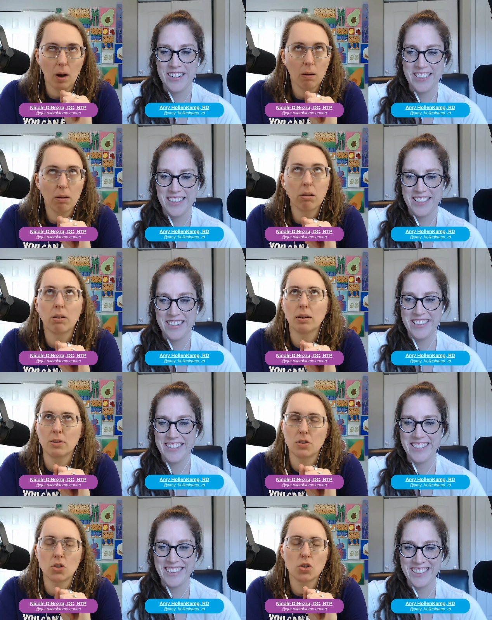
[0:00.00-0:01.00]
Speaker 1: Oh,
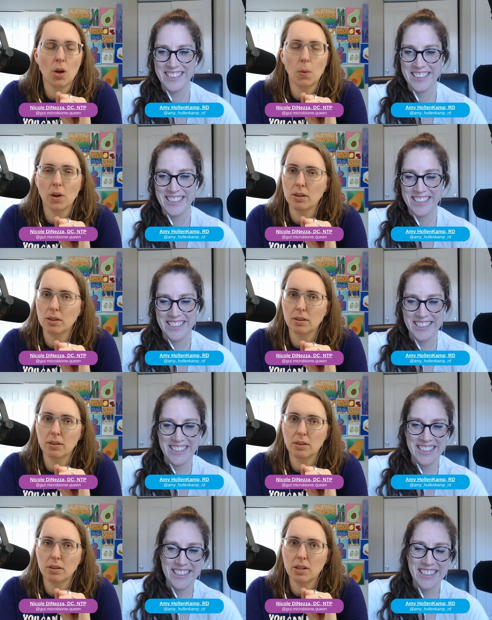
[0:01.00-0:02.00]
it's so good.
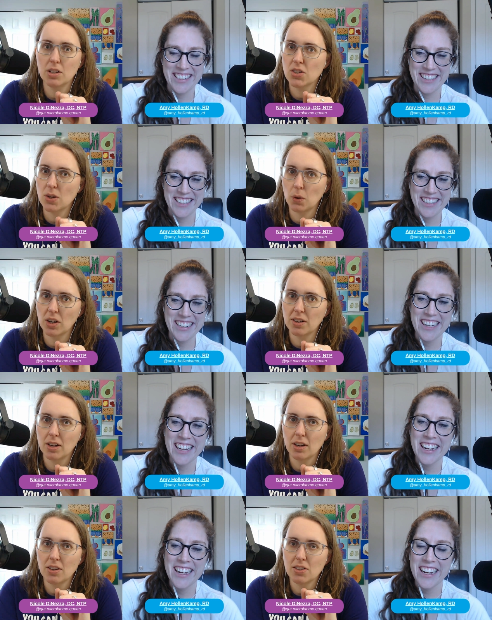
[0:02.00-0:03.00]
It is so good.
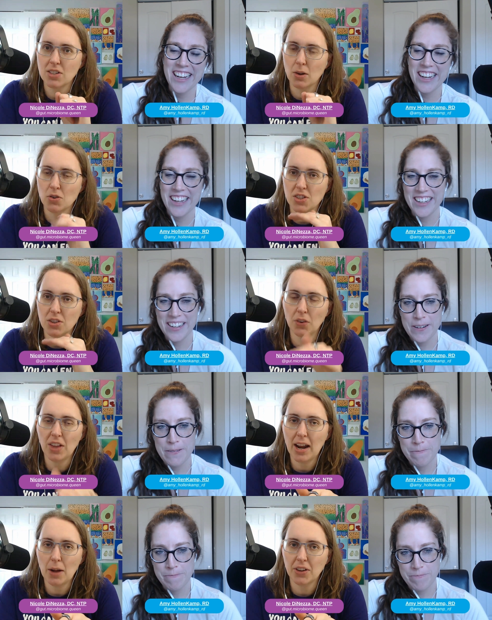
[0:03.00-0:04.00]
So just
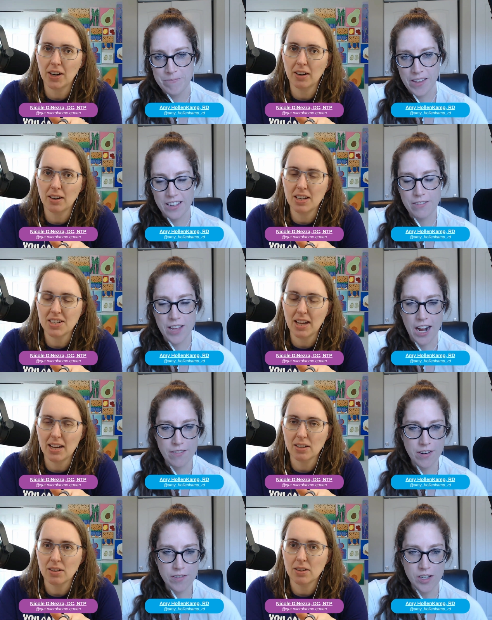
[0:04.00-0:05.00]
throwing that out there. That. I've never
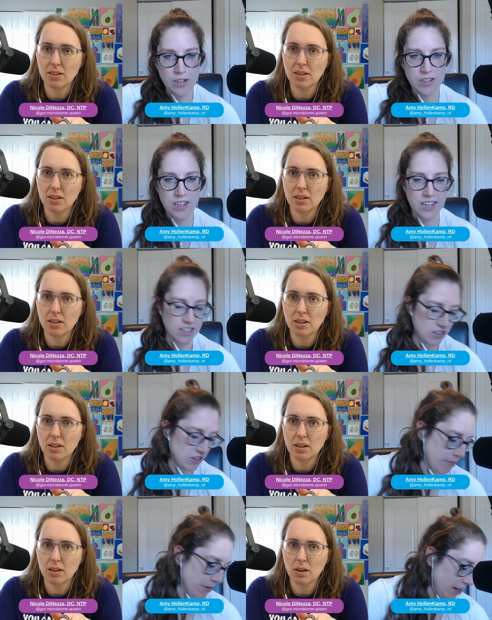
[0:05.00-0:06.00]
like, used
Speaker 2: a tongue
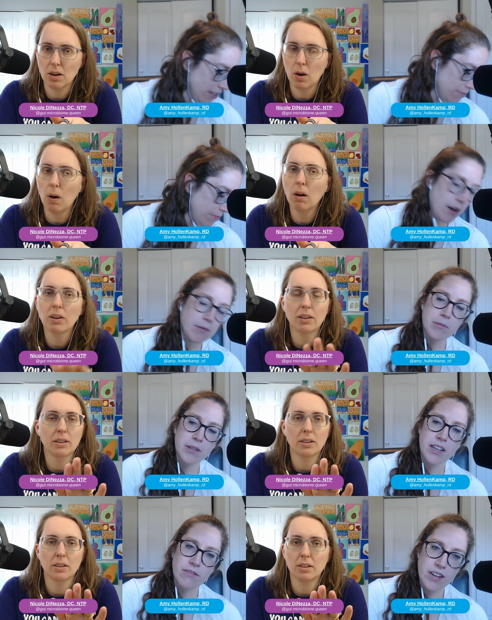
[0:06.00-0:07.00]
scraper. I should probably
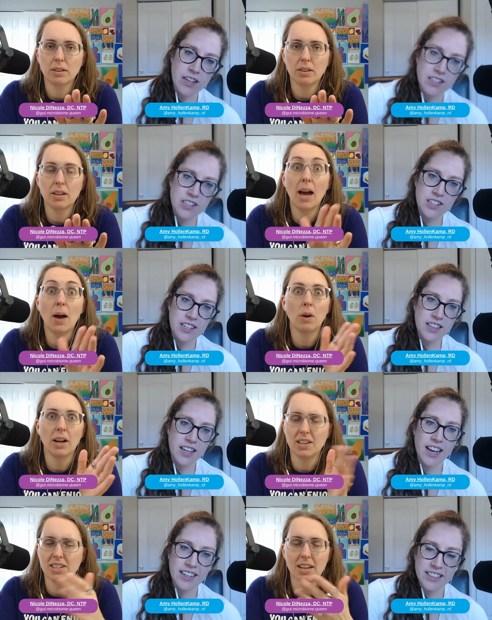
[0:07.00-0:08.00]
invest in that. Get
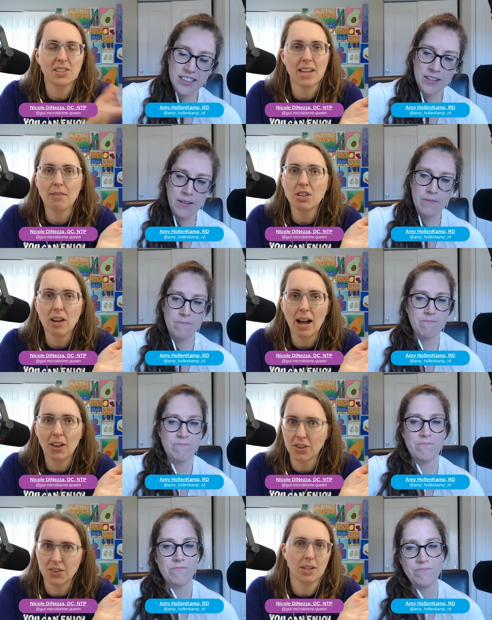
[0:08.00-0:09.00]
one.
Speaker 1: It's like seven
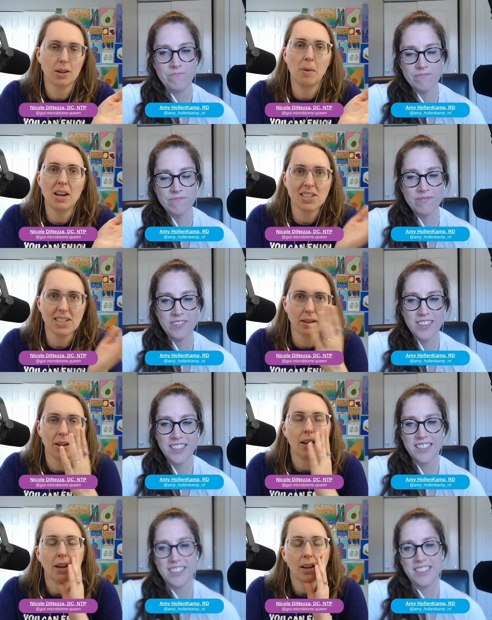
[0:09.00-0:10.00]
dollars. They're
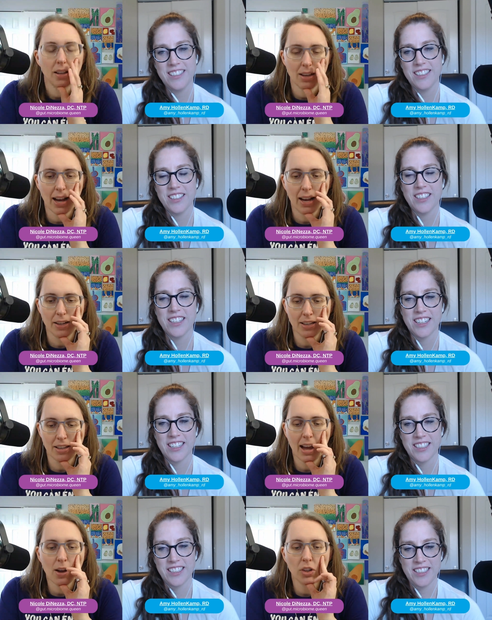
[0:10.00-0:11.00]
amazing. Yeah. Yeah.
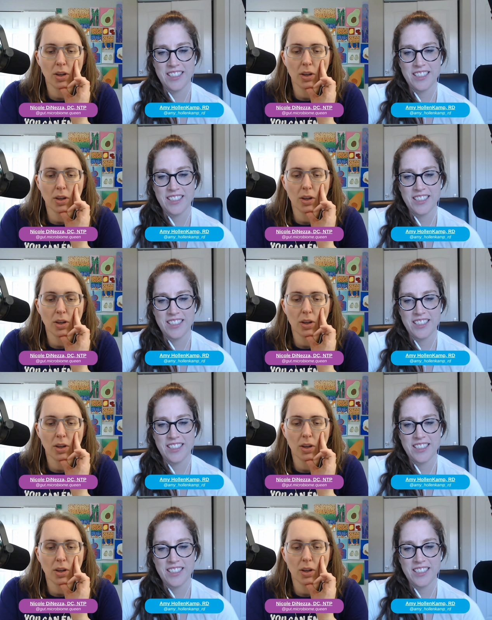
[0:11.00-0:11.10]
It, I